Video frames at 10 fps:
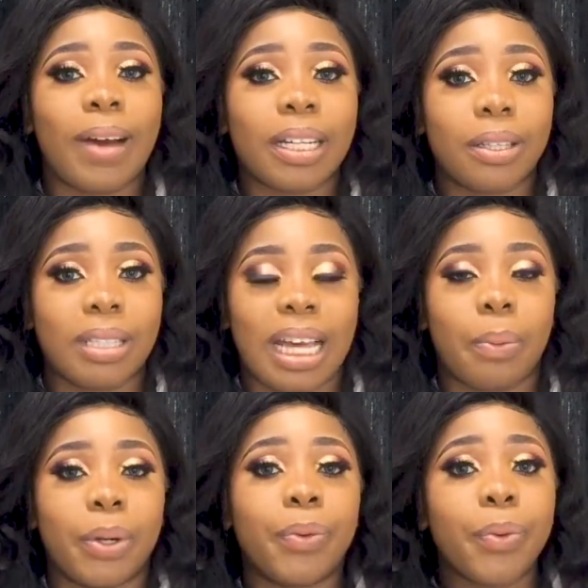factors,
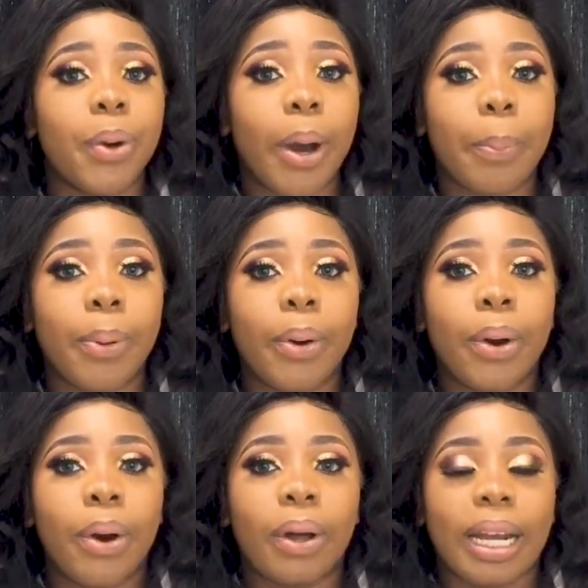how we grew up,
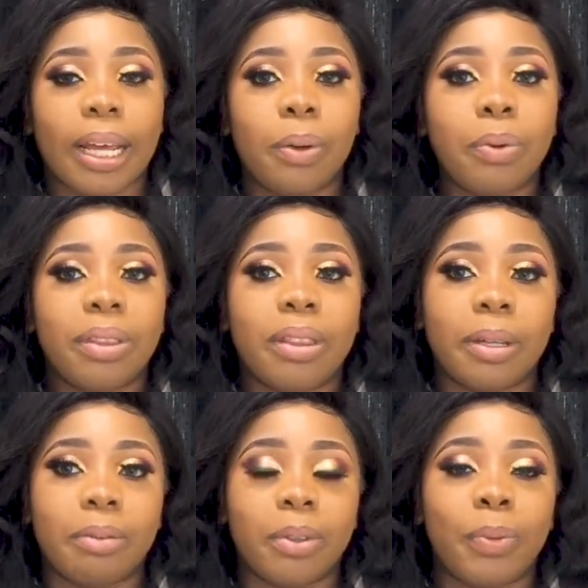like who
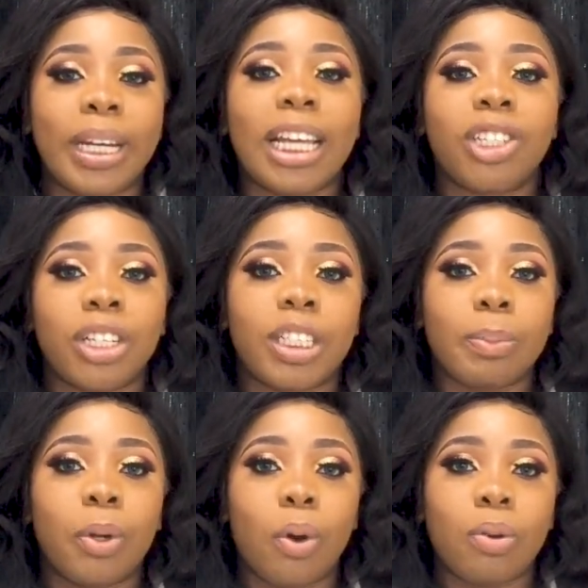the
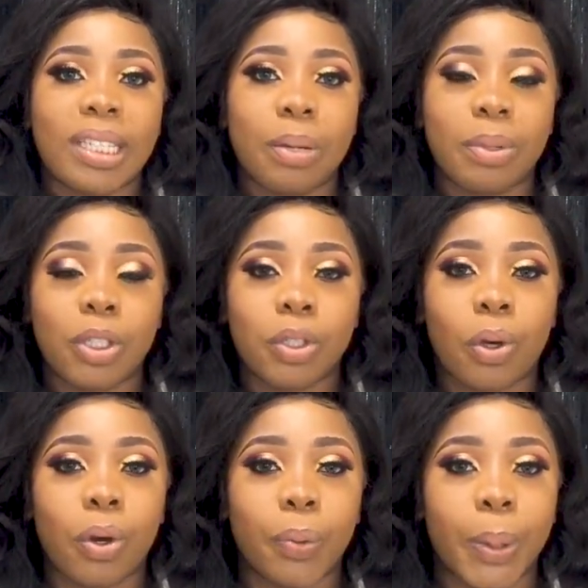relationship goals that we
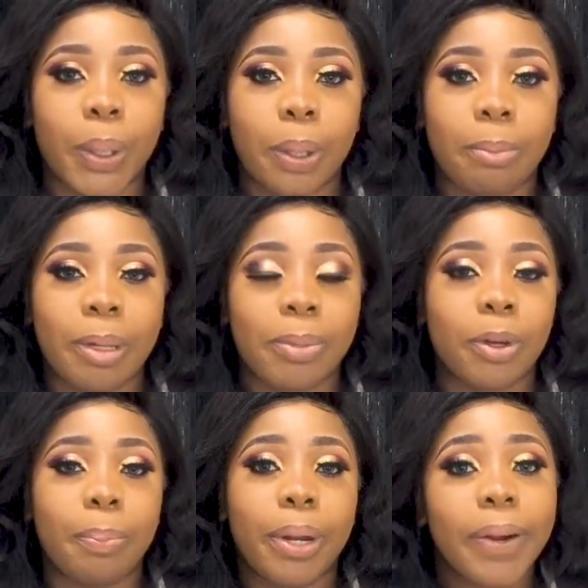saw growing up, maybe
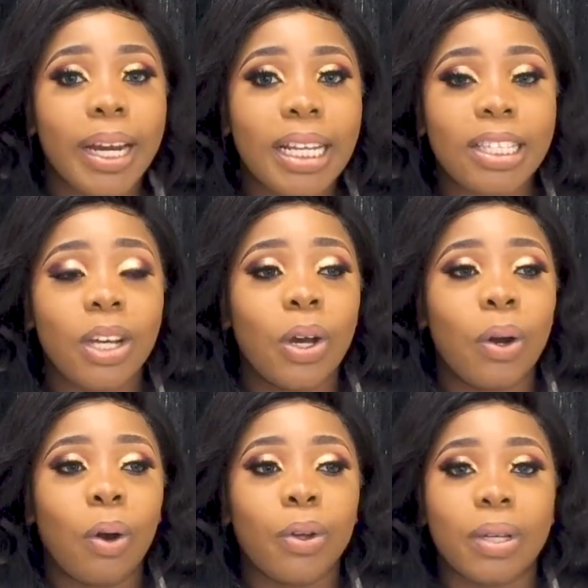your parents
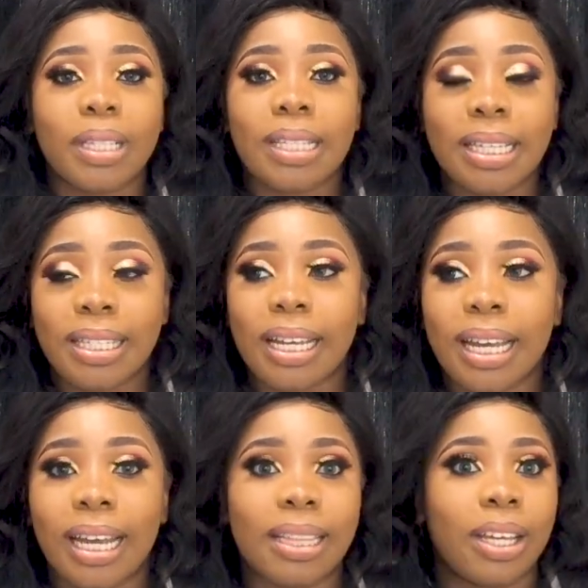or your sister
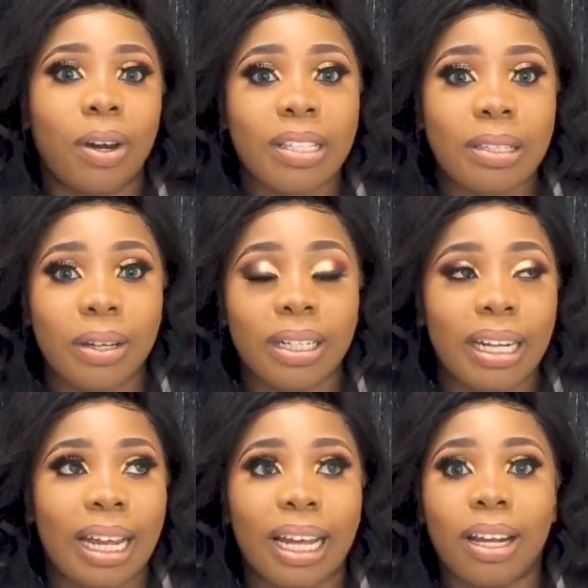and their
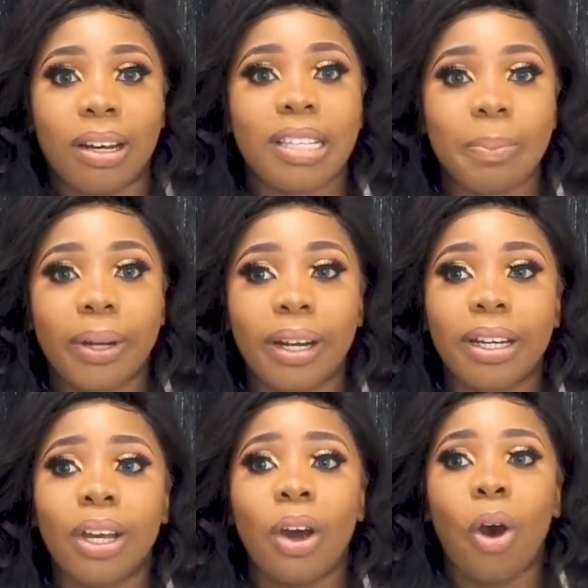husband and her
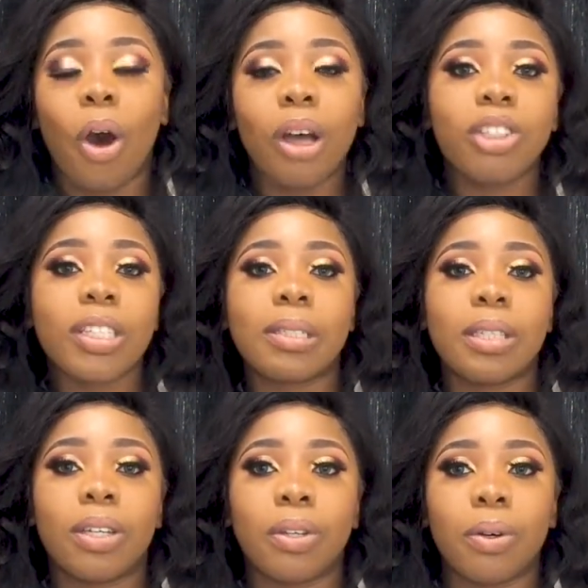husband, or
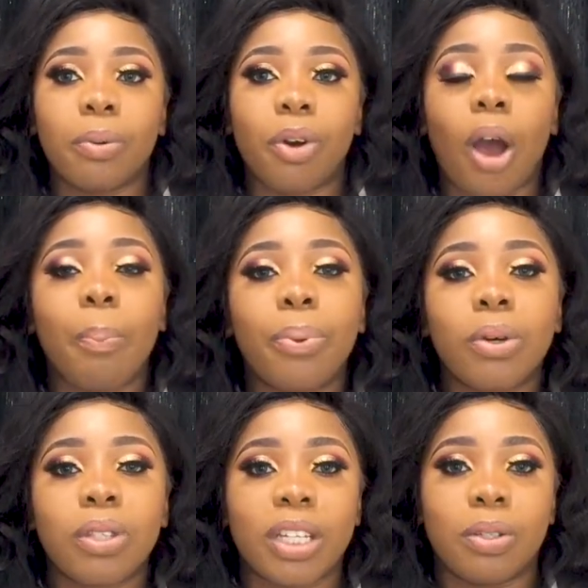just, you know,
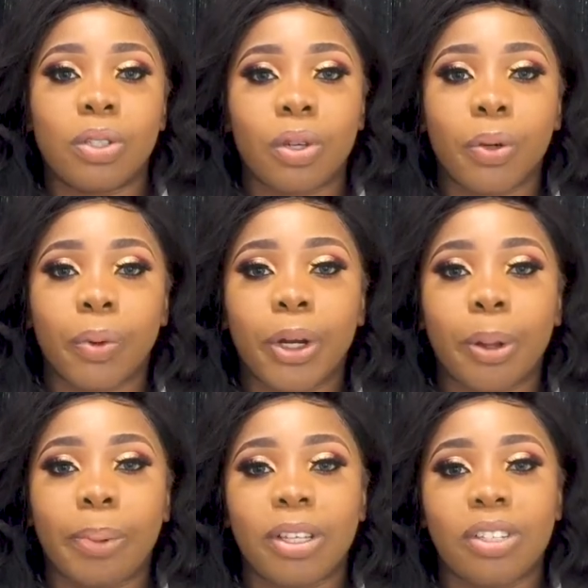couples that you saw
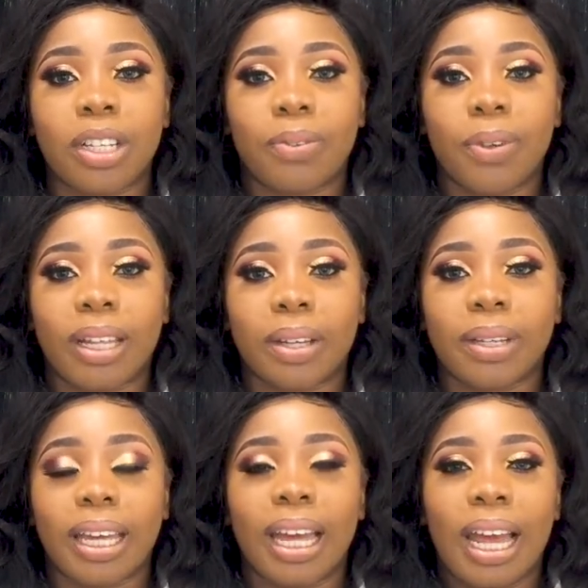growing up and you just feel like,
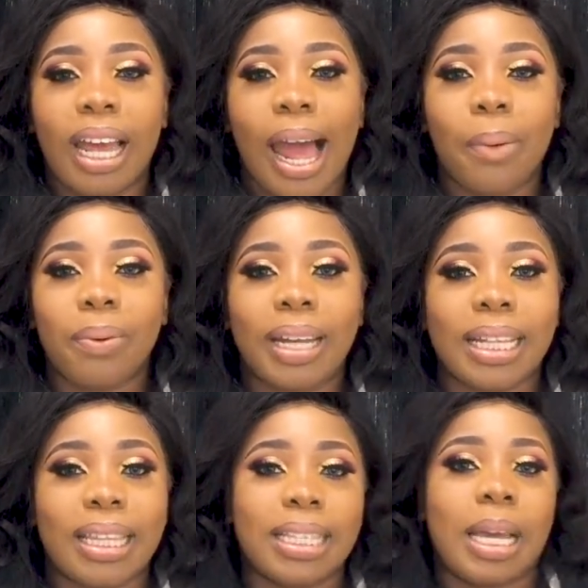okay, I won't
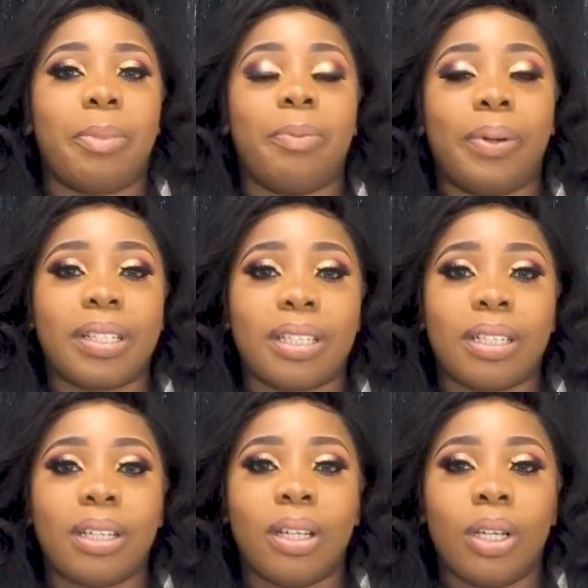like that type of
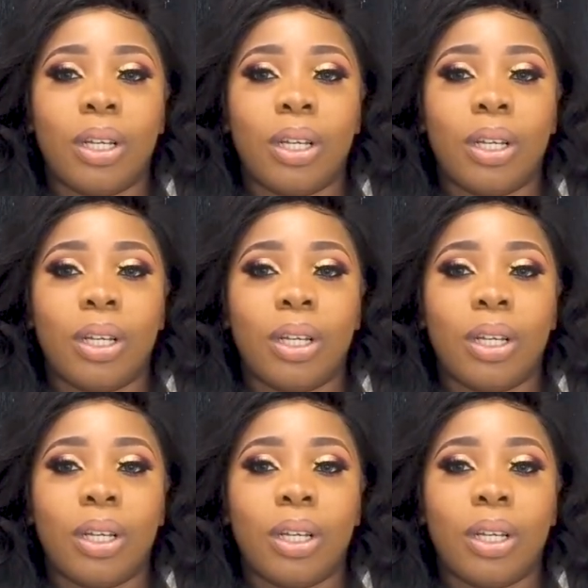person.